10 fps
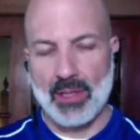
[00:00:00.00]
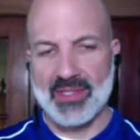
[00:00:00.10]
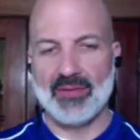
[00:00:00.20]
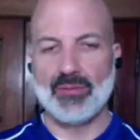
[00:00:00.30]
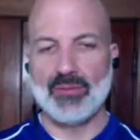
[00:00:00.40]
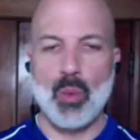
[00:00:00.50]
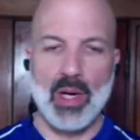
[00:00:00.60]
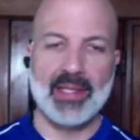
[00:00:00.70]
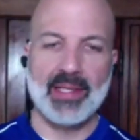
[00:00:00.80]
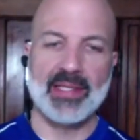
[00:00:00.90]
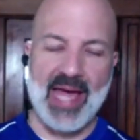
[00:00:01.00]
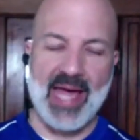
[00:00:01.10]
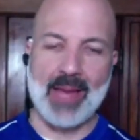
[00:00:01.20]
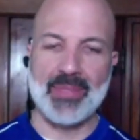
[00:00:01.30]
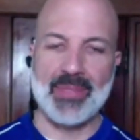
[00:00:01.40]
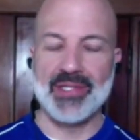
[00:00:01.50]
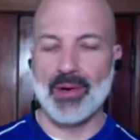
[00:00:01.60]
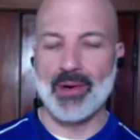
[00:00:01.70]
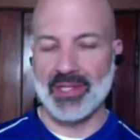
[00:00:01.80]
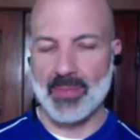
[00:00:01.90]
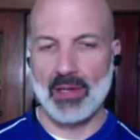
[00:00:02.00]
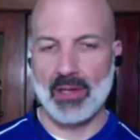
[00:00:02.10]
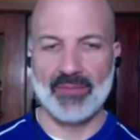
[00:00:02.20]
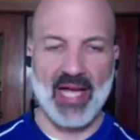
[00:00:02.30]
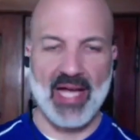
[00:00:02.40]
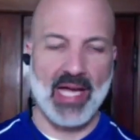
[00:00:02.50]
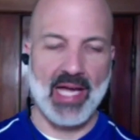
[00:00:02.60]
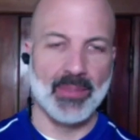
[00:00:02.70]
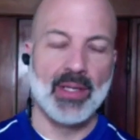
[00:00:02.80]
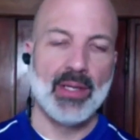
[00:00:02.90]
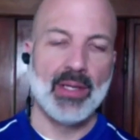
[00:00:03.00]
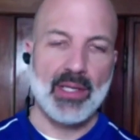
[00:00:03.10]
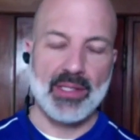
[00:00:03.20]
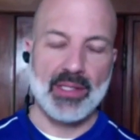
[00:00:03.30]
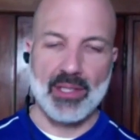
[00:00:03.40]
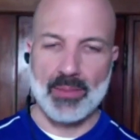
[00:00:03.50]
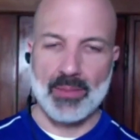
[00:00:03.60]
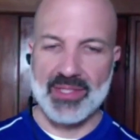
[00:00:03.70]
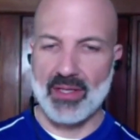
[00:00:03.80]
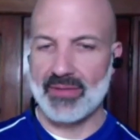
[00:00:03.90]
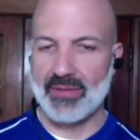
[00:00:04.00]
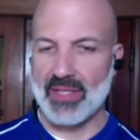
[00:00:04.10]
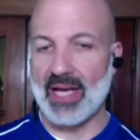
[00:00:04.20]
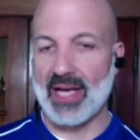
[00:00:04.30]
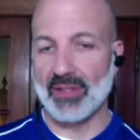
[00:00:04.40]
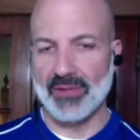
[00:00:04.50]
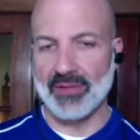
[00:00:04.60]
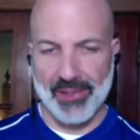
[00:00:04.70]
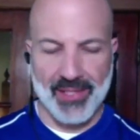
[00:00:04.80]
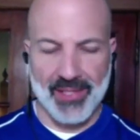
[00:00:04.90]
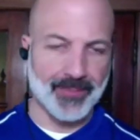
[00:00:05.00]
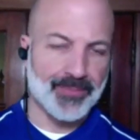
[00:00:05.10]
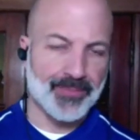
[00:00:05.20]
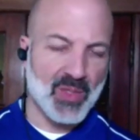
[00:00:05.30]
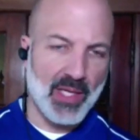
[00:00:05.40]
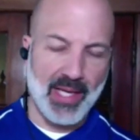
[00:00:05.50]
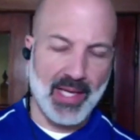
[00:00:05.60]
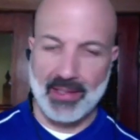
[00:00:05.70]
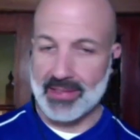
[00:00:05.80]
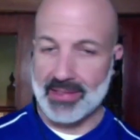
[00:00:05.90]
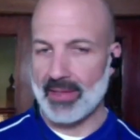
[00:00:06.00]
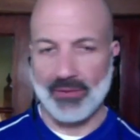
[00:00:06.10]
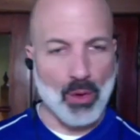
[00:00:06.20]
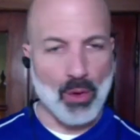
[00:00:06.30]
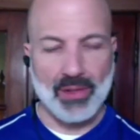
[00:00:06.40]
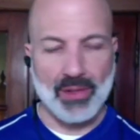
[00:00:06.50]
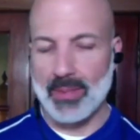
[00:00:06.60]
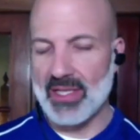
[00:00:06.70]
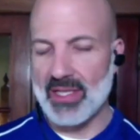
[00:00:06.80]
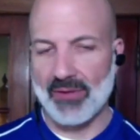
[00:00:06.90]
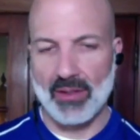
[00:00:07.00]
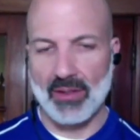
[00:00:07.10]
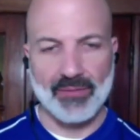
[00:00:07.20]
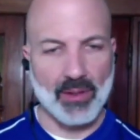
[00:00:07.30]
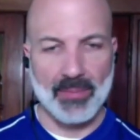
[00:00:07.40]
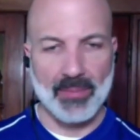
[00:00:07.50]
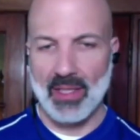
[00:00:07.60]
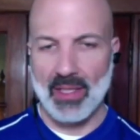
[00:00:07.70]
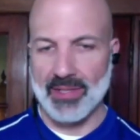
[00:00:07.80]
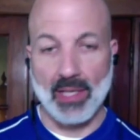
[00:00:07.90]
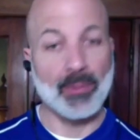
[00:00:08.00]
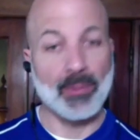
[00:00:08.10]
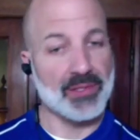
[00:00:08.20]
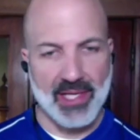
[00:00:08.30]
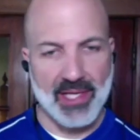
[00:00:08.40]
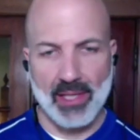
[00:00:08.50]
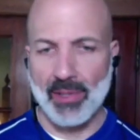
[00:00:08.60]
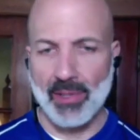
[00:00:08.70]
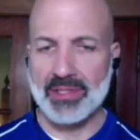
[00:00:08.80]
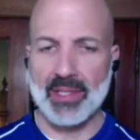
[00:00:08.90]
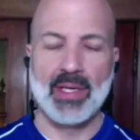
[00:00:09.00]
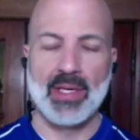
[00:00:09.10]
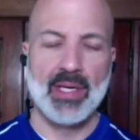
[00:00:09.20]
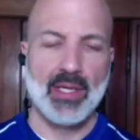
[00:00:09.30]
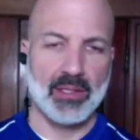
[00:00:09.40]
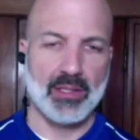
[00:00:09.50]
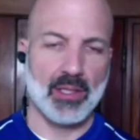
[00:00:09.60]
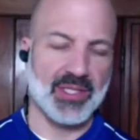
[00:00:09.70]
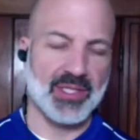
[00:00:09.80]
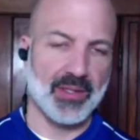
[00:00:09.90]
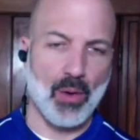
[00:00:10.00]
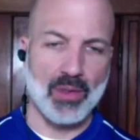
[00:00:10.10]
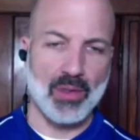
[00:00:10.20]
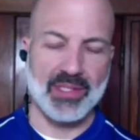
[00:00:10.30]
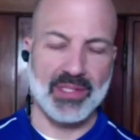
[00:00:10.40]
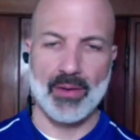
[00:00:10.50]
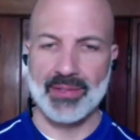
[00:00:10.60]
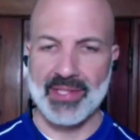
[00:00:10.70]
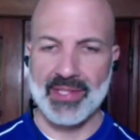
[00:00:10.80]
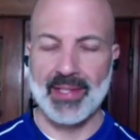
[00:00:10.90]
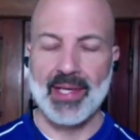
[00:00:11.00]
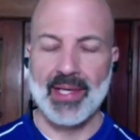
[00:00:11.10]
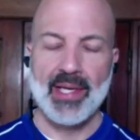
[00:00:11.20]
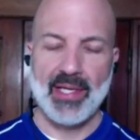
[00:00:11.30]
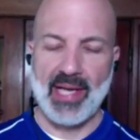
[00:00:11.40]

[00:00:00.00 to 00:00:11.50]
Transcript: in terms of what has happened during this period of time in terms of the level of learning. And it's of course going to be different from um, young person to young person in terms of their course loads and,